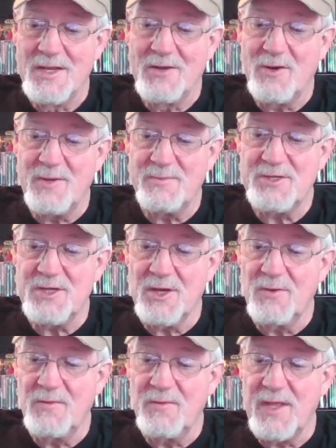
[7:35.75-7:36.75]

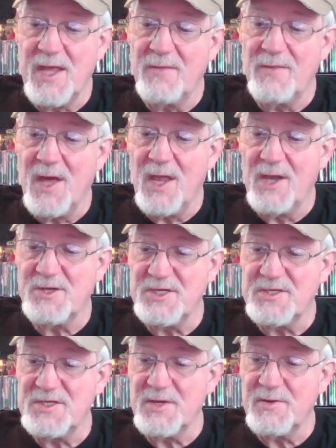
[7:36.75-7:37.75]
Creepshow, the anthology
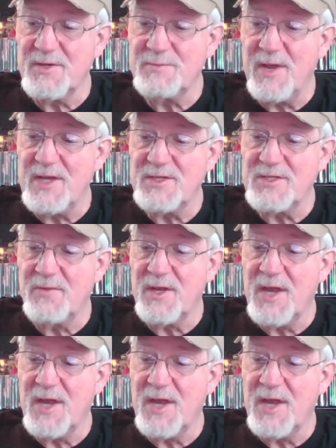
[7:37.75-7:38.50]
series based on the